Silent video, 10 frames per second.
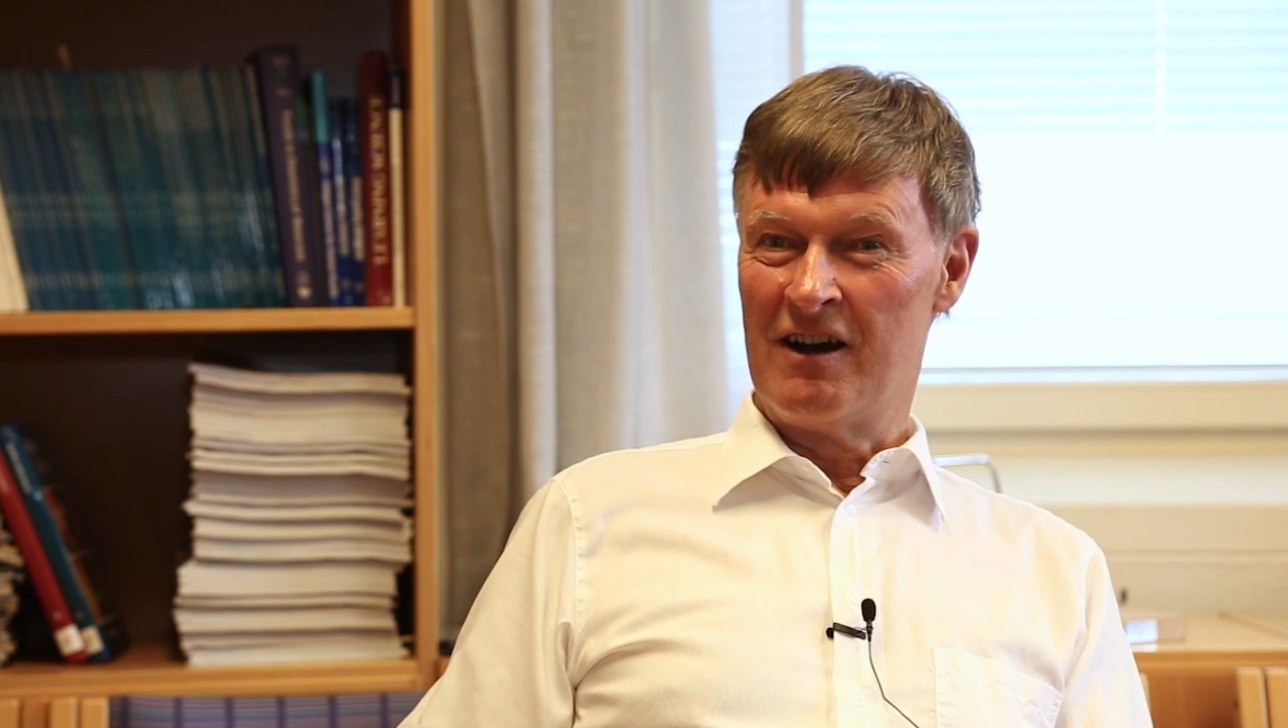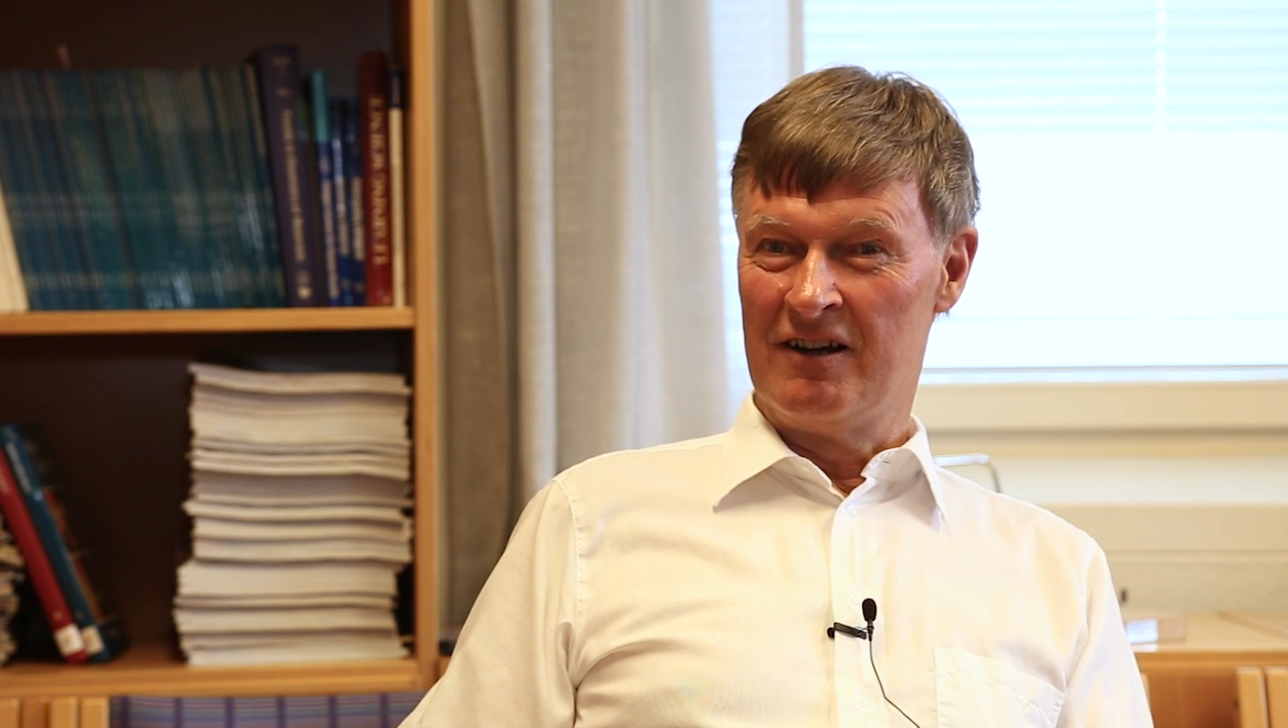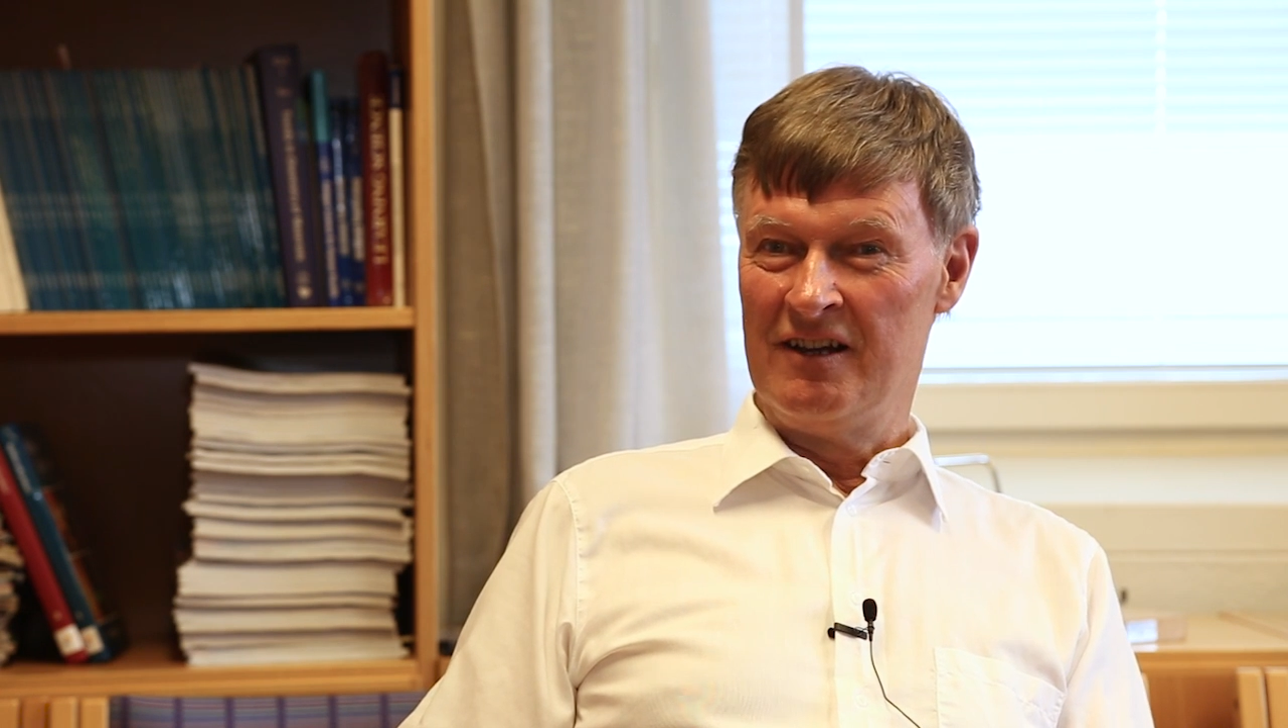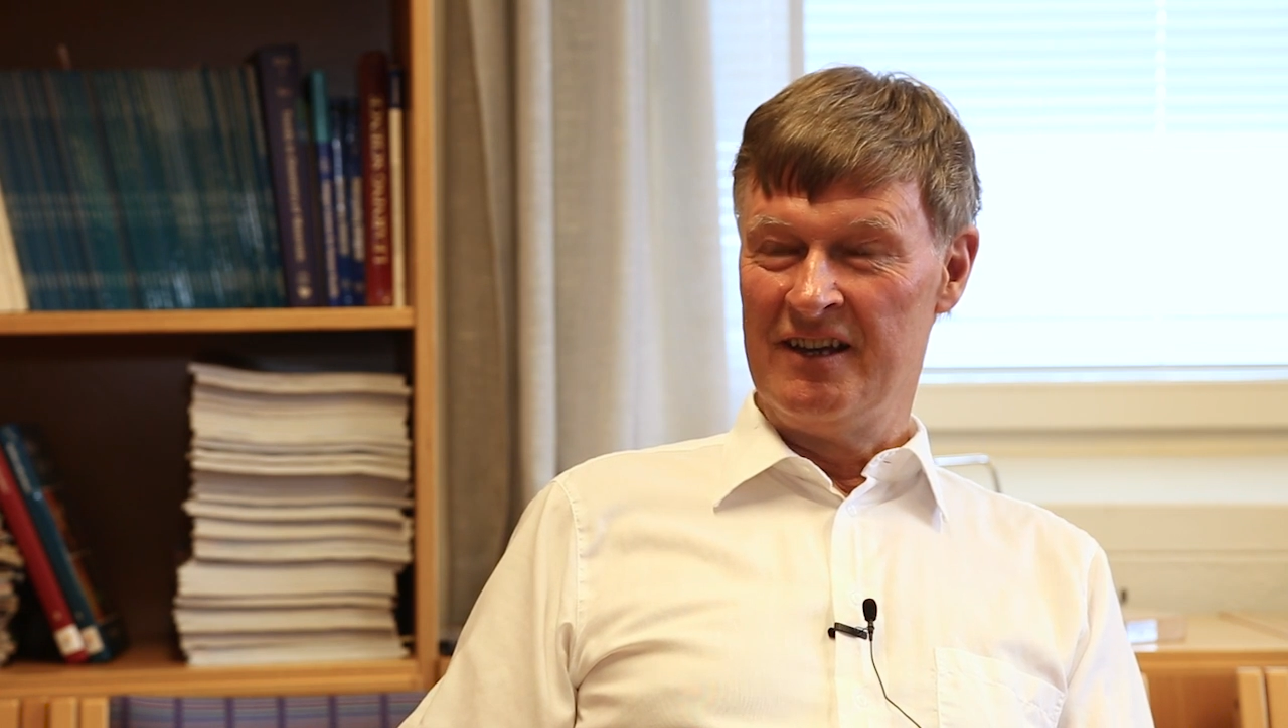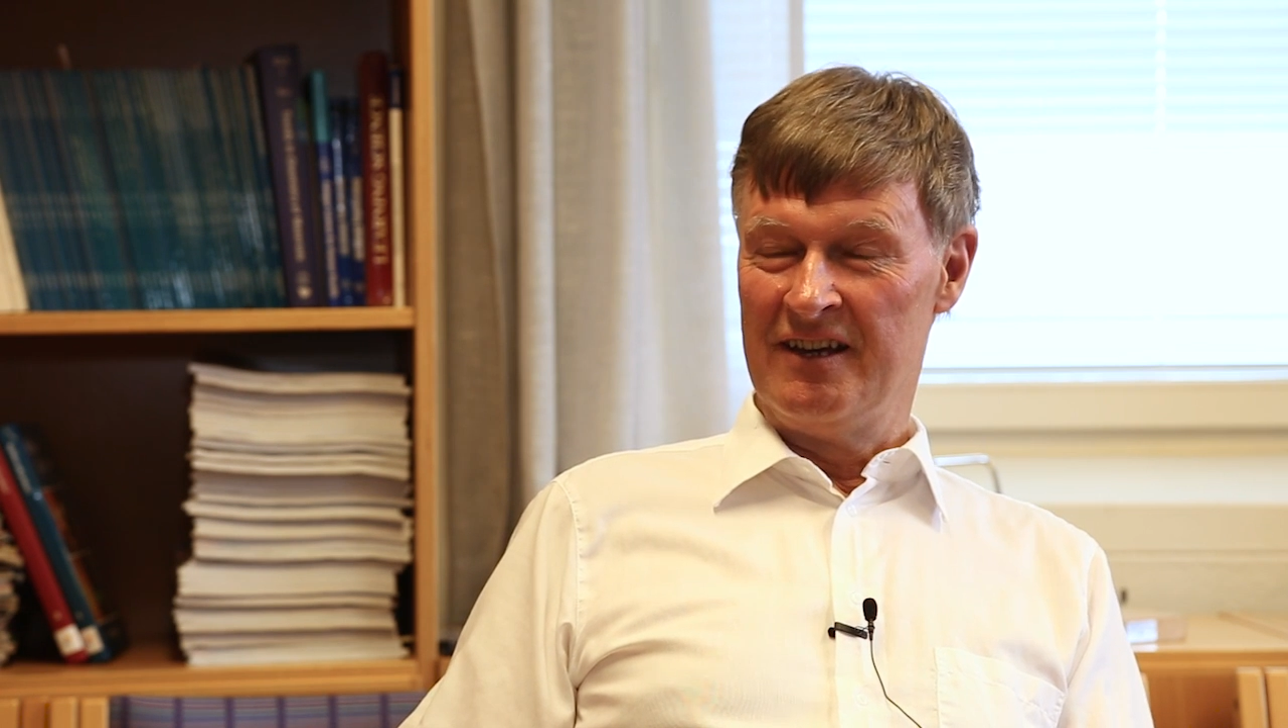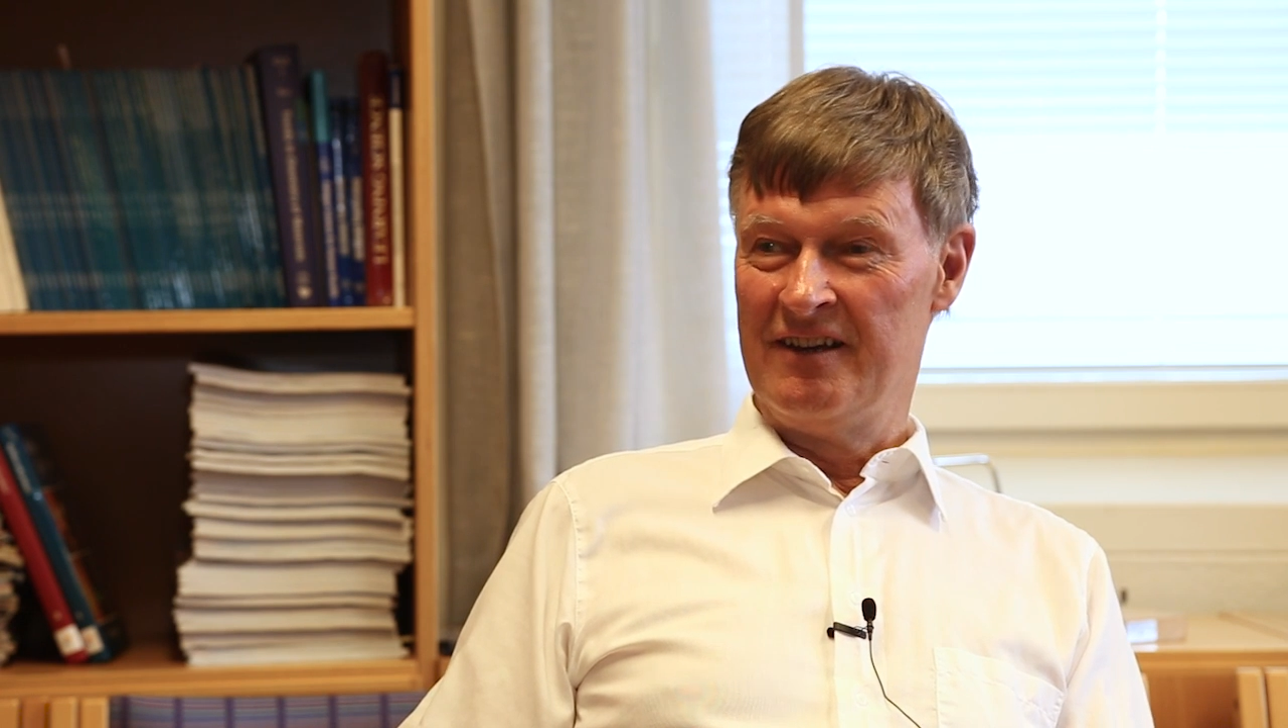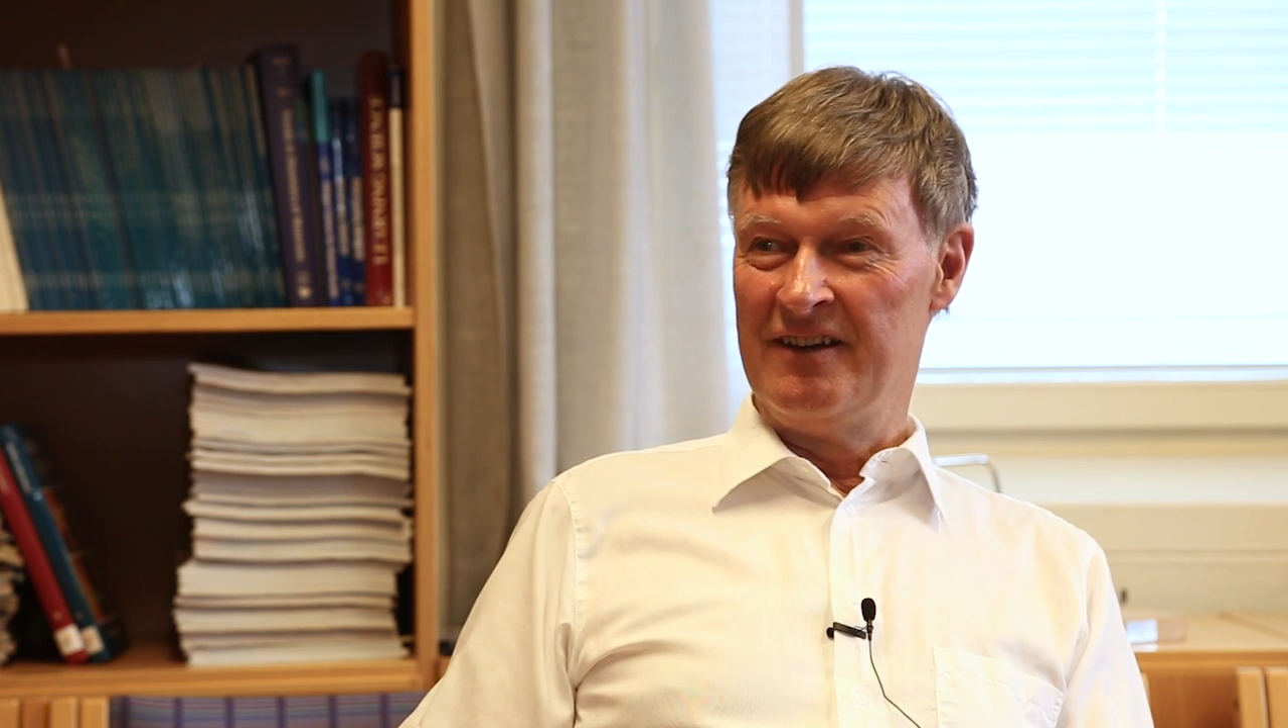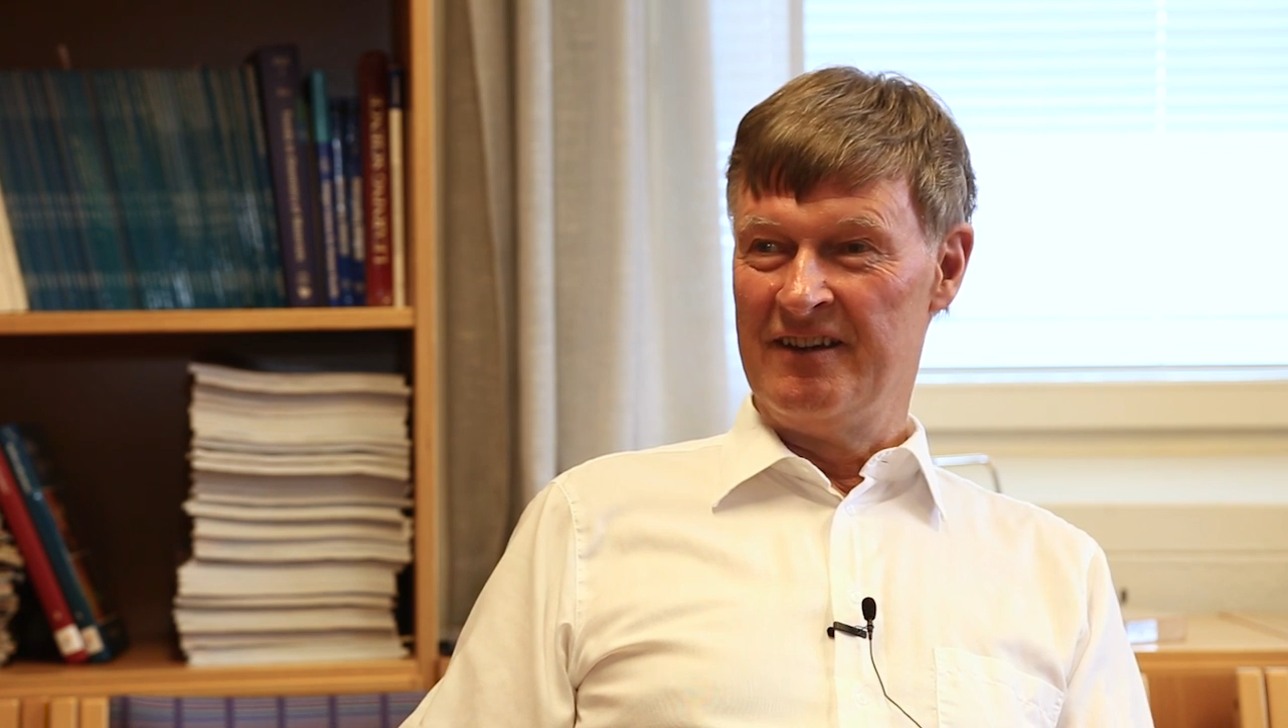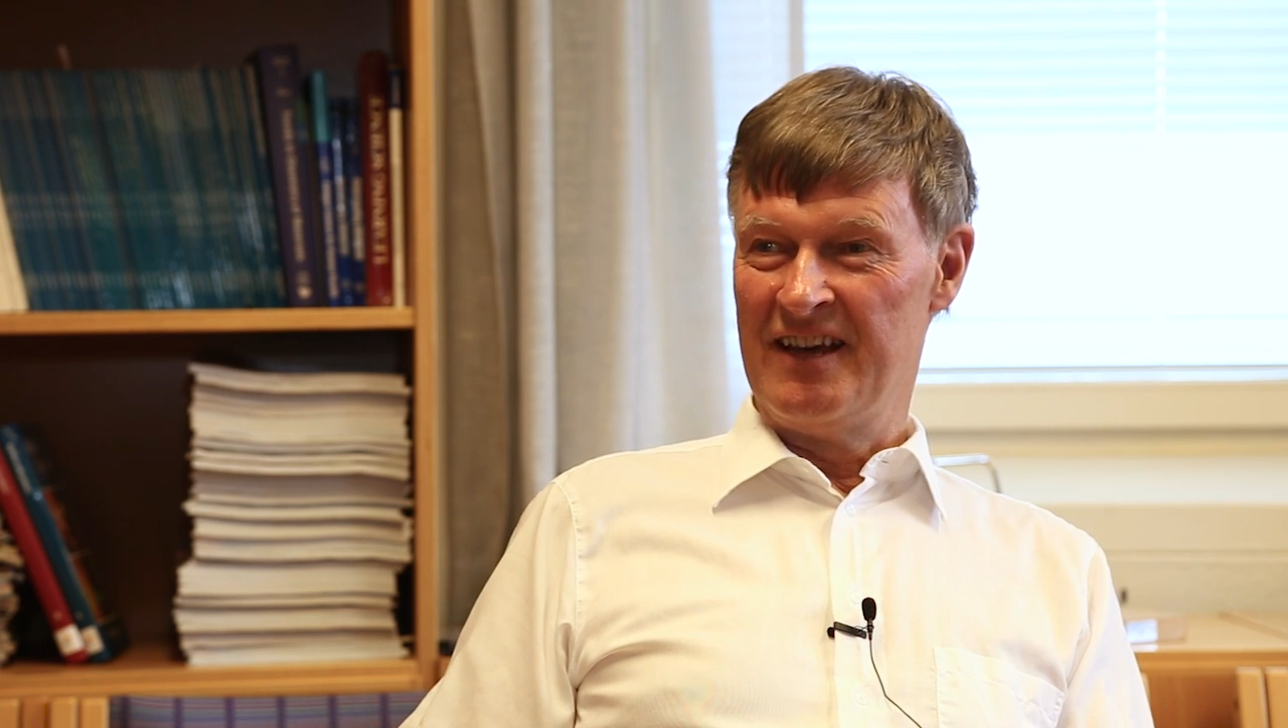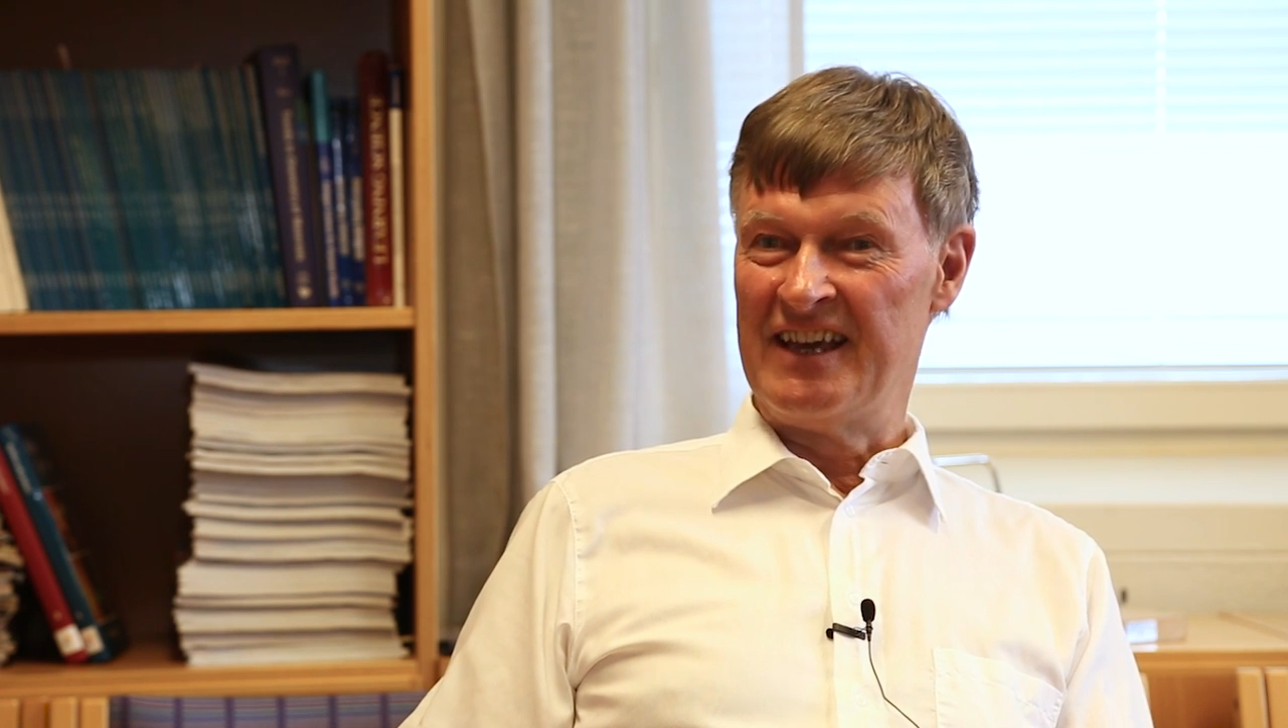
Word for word: are uh,